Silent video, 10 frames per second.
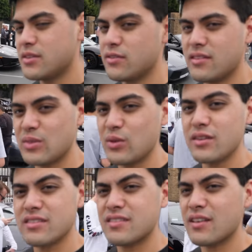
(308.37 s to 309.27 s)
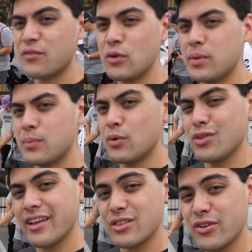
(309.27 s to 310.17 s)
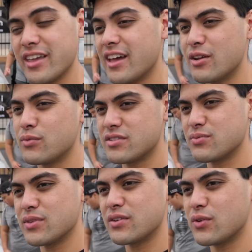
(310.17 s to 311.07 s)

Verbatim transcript: There's, there is a few people like looking at it, which is really